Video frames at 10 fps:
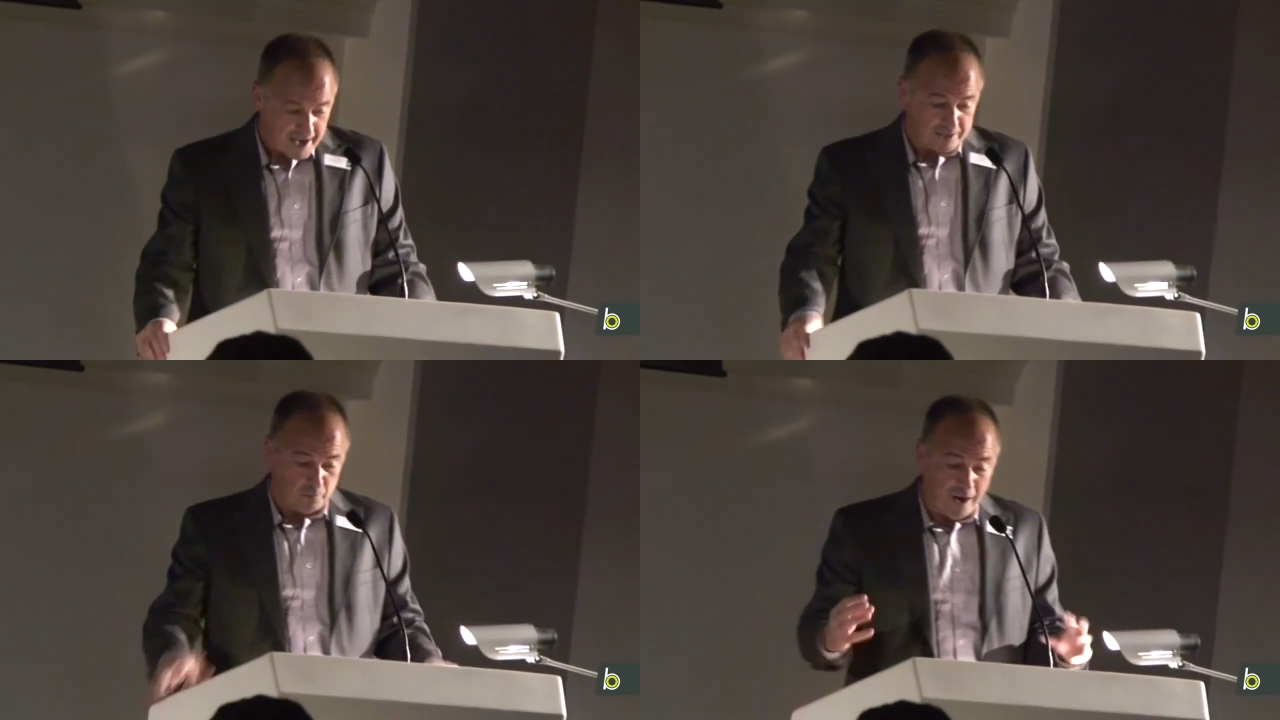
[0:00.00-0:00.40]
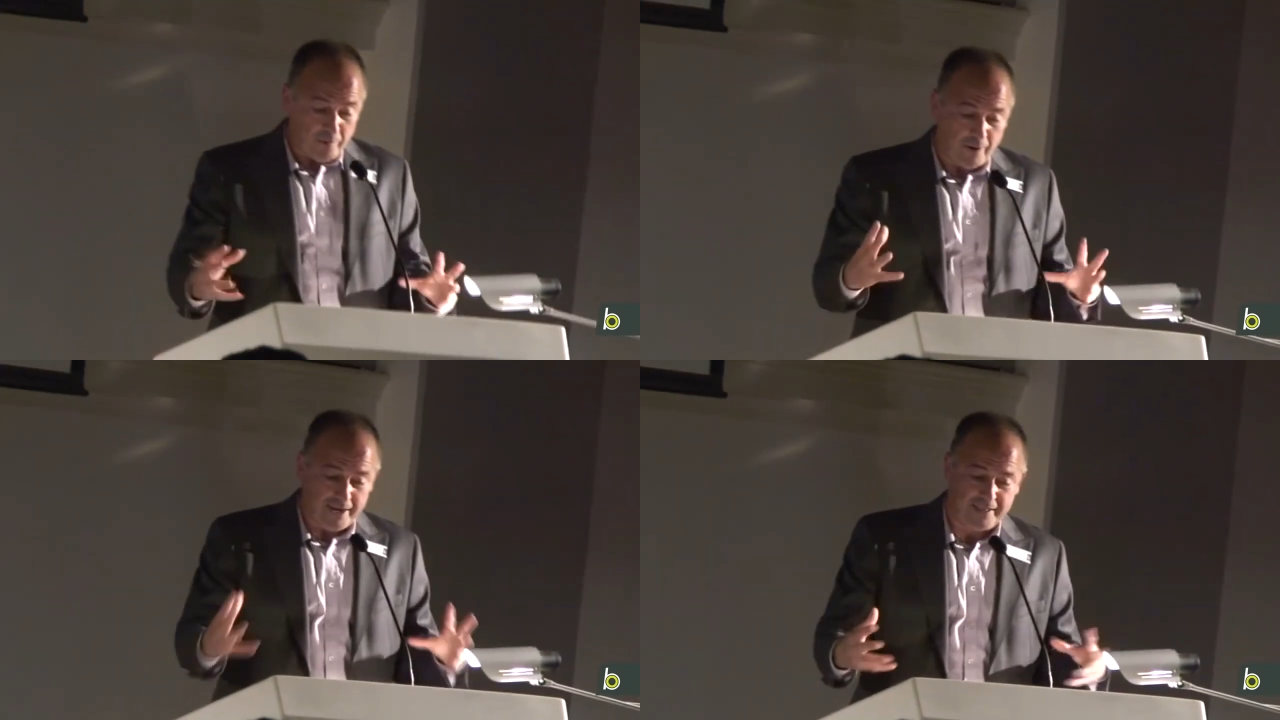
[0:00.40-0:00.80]
is
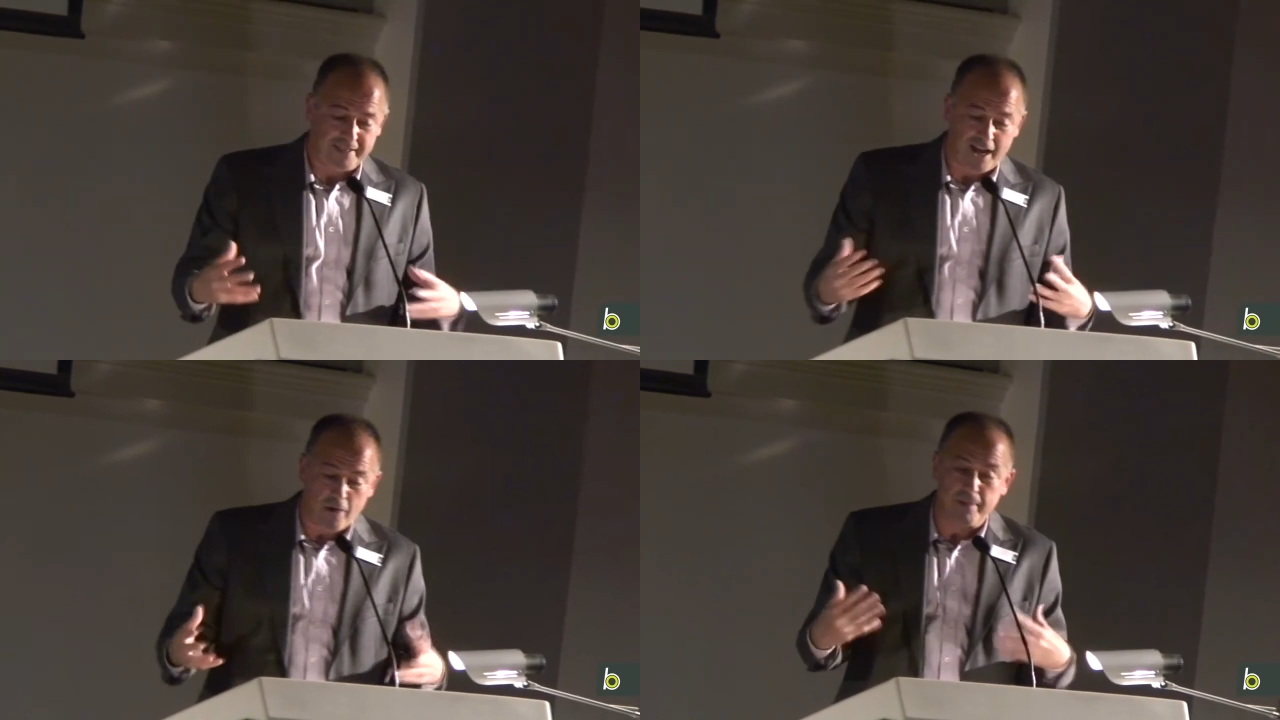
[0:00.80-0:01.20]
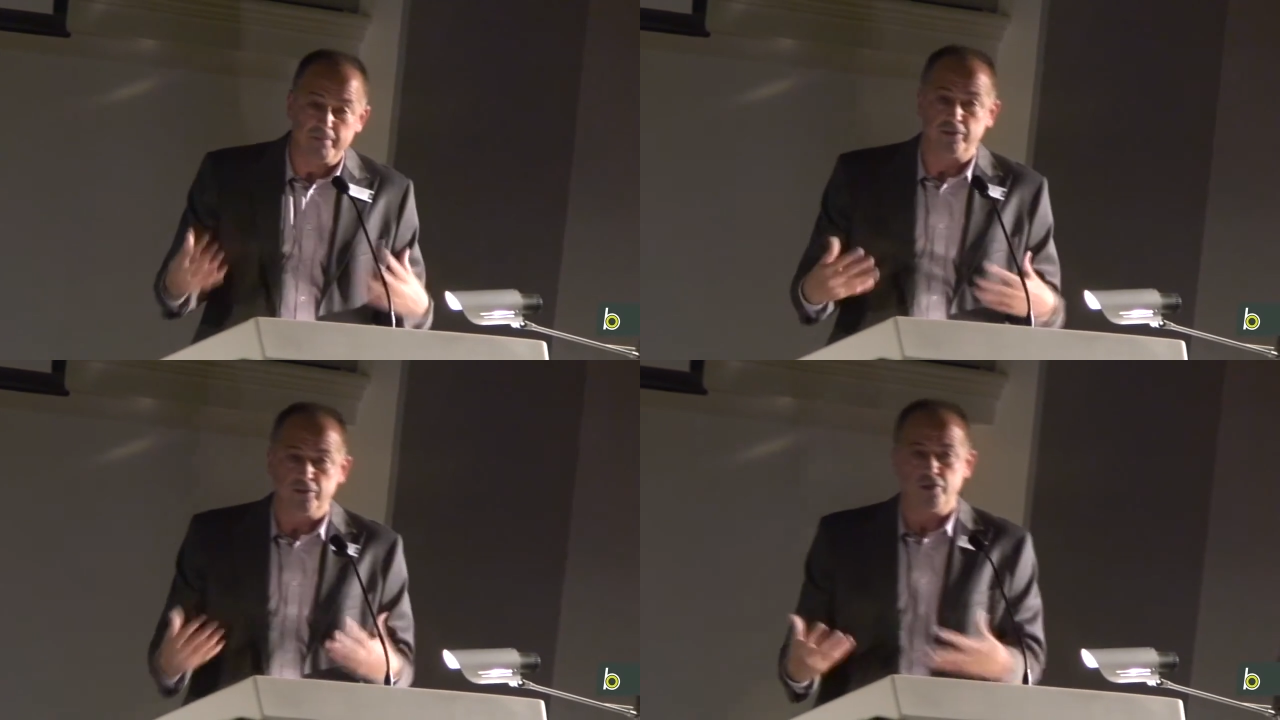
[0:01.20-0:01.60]
one way that allow
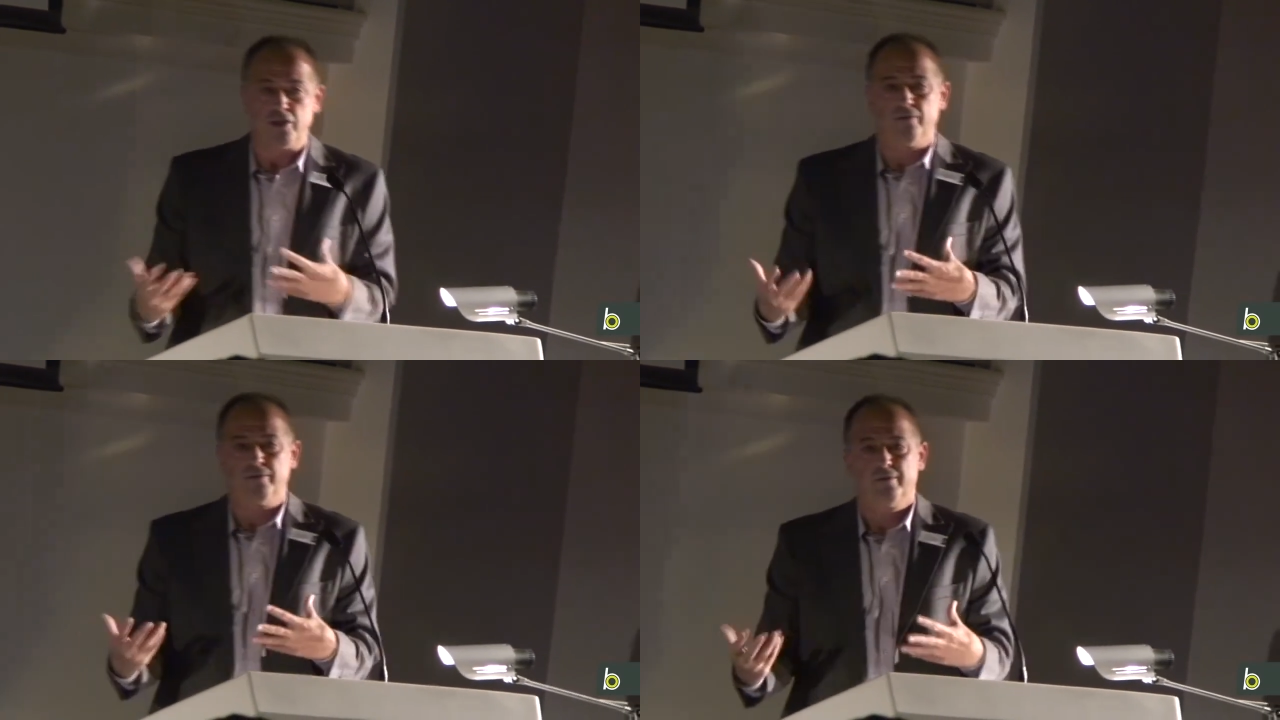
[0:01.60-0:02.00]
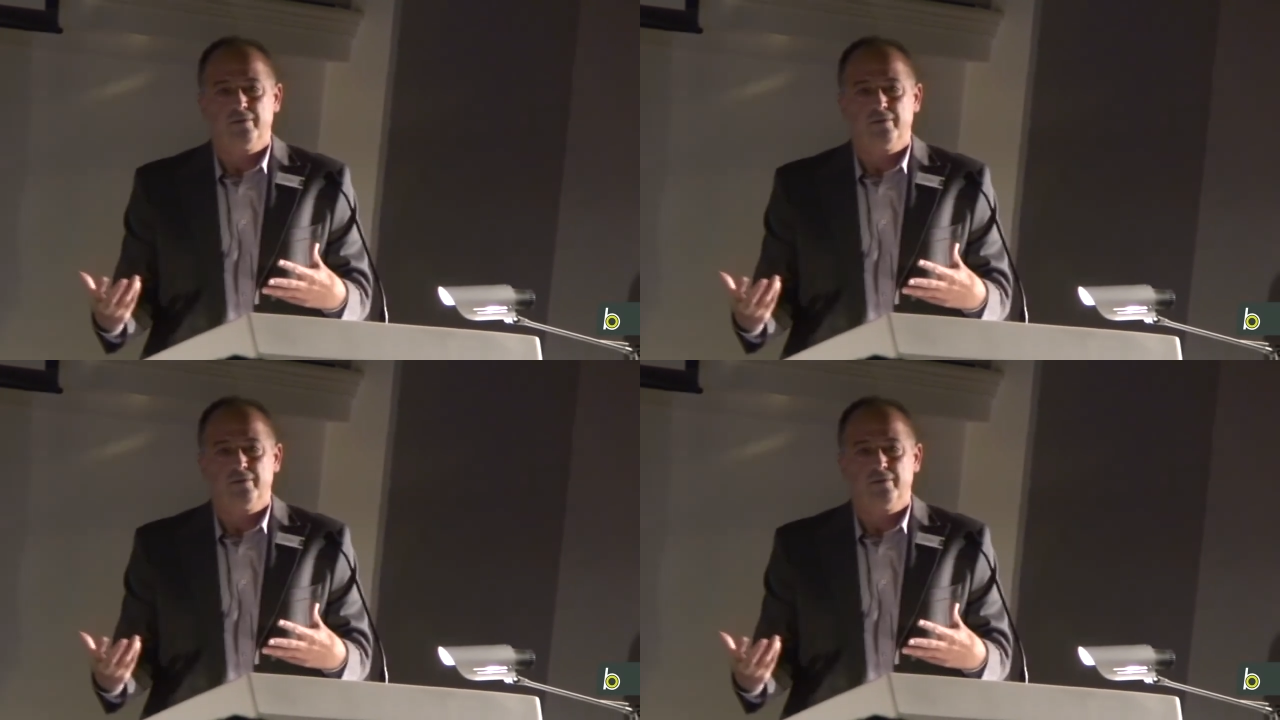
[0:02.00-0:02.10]
people to do so.